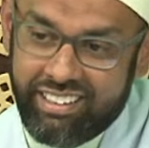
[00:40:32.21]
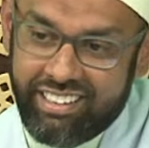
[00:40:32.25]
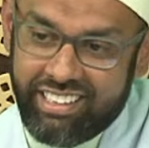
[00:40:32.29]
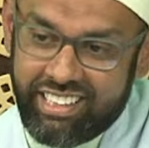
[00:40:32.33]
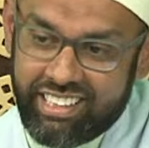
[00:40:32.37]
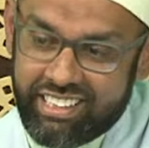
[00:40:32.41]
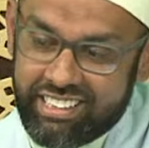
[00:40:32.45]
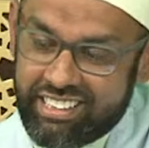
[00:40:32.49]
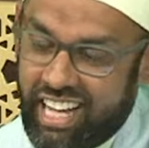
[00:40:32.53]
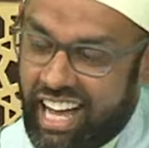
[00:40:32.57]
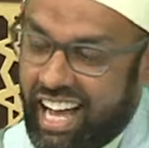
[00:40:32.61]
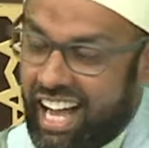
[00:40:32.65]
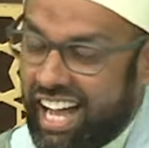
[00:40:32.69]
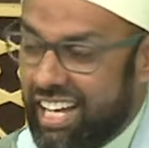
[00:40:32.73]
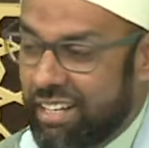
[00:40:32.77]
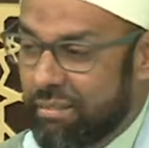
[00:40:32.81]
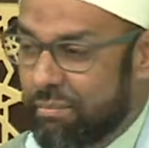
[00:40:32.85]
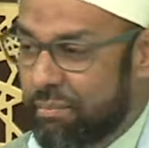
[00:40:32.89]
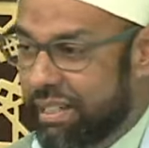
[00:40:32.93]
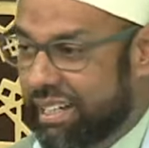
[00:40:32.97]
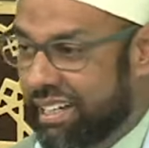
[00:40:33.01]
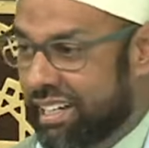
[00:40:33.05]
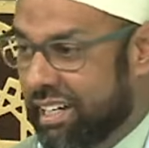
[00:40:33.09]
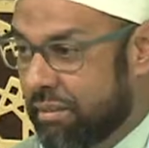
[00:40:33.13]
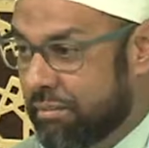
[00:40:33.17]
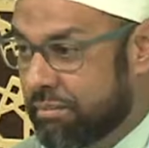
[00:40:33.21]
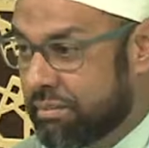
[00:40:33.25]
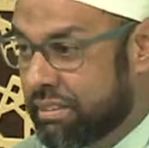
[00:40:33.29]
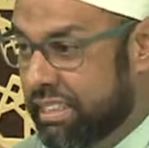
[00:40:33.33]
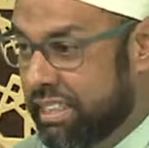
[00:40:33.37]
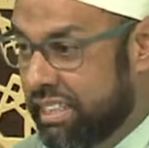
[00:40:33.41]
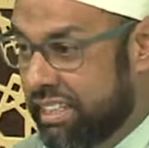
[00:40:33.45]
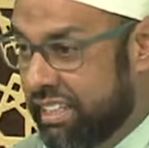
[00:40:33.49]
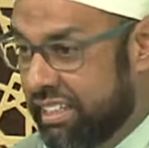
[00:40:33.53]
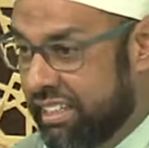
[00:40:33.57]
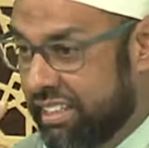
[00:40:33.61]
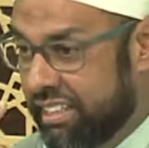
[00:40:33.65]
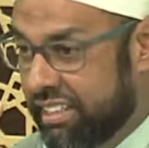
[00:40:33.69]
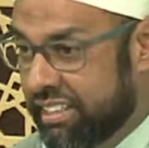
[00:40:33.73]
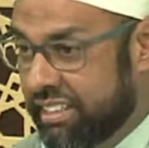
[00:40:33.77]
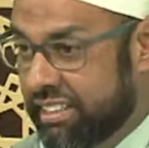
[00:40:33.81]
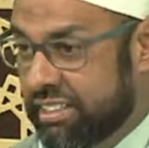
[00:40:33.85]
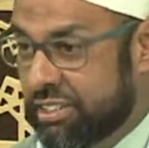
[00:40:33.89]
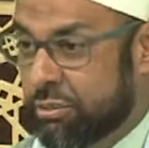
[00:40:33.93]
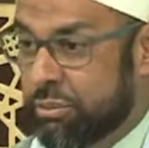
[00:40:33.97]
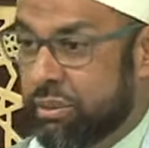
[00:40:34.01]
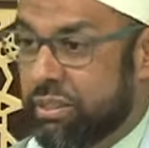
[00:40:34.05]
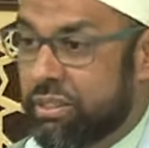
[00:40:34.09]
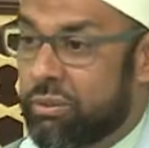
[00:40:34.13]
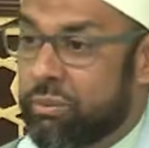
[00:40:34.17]
He says, I become the
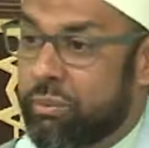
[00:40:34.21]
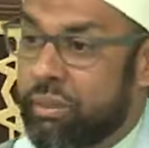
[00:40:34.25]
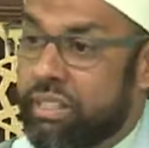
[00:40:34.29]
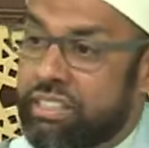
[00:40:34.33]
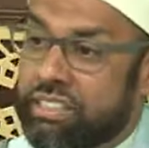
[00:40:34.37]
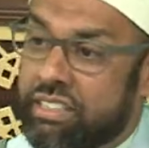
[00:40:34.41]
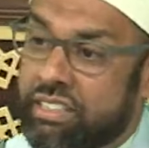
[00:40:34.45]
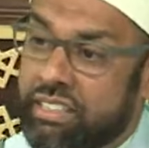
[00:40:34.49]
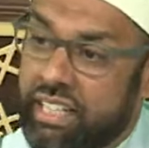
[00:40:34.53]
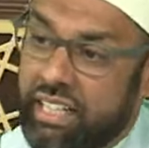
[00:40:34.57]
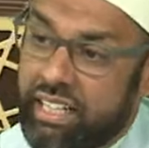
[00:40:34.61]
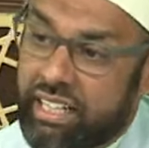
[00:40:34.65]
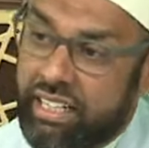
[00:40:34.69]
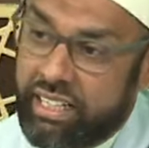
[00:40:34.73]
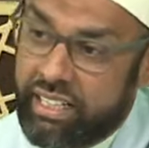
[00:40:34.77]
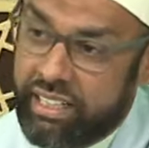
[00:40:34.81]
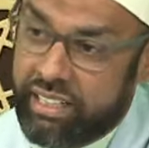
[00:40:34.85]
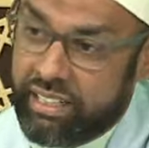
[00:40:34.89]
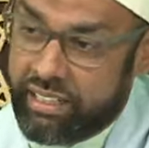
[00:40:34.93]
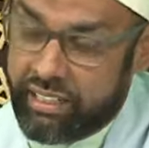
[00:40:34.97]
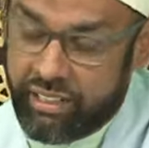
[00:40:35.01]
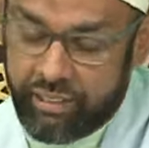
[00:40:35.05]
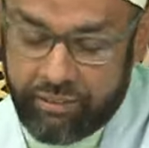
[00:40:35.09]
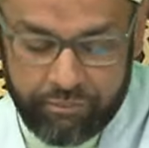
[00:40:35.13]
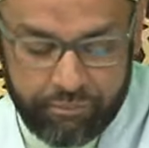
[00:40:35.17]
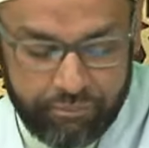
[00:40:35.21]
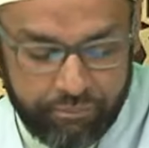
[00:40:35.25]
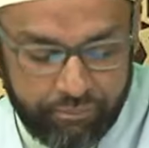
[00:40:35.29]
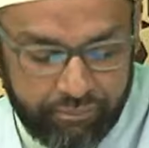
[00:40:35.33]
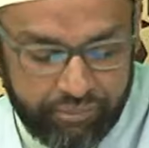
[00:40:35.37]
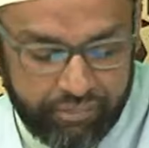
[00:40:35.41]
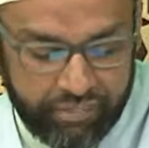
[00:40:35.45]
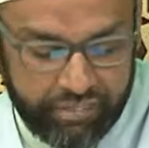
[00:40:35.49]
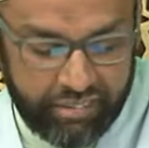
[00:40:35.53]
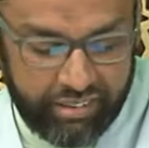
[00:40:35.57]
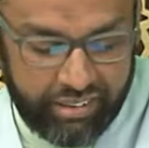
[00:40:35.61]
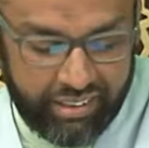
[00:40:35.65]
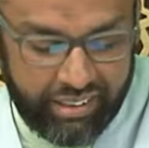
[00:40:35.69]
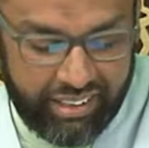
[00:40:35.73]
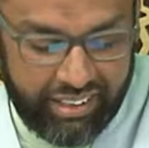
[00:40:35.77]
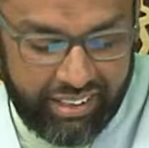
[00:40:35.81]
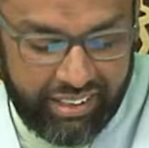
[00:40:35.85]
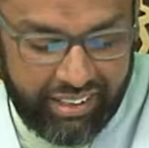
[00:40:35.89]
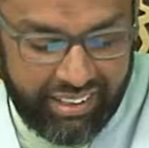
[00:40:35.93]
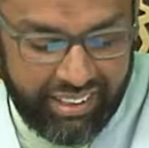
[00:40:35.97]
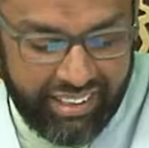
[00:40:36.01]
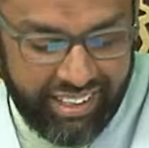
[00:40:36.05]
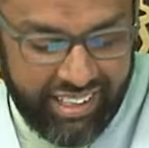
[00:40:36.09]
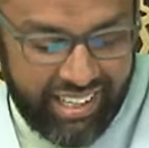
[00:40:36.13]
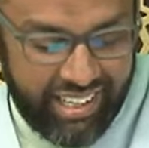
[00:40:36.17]
ears with which they hear.
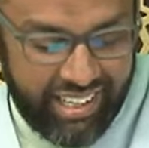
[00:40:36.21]
Yeah?